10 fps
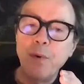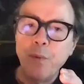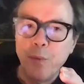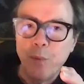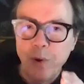
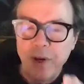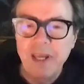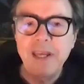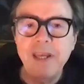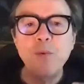
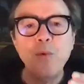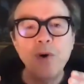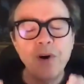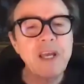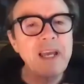we,
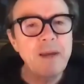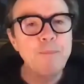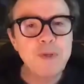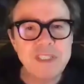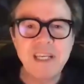working in
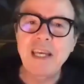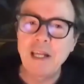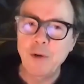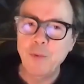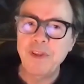
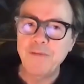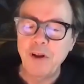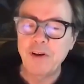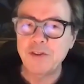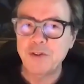particular with the
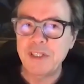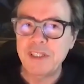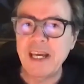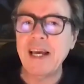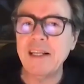voluntary
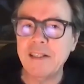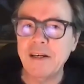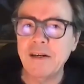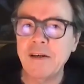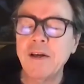
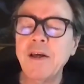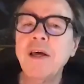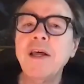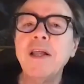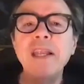sector,
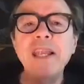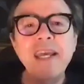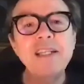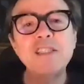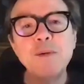
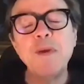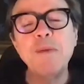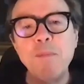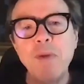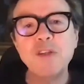need to be
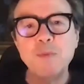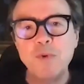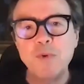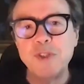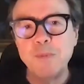much
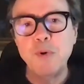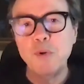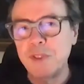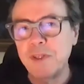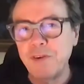more
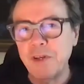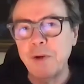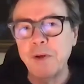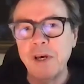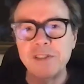supportive
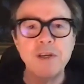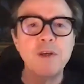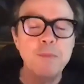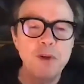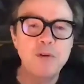at a
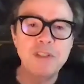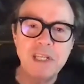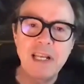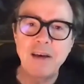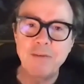
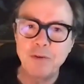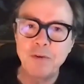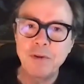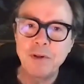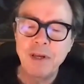community level.
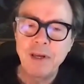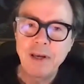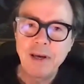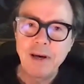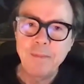
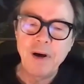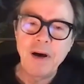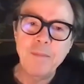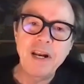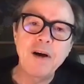
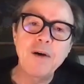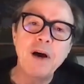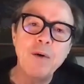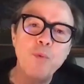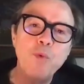
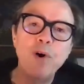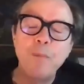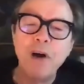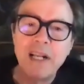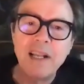
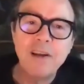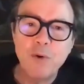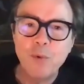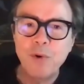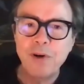My
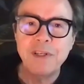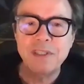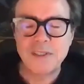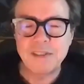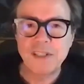clinical work,
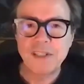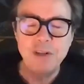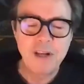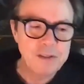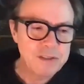as you
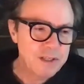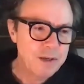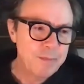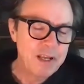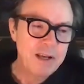know,
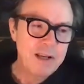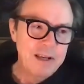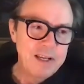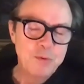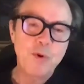Simon,
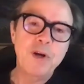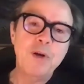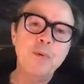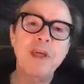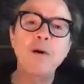is working
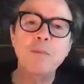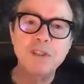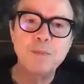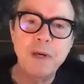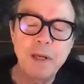with
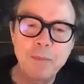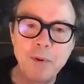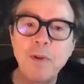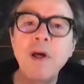homeless people.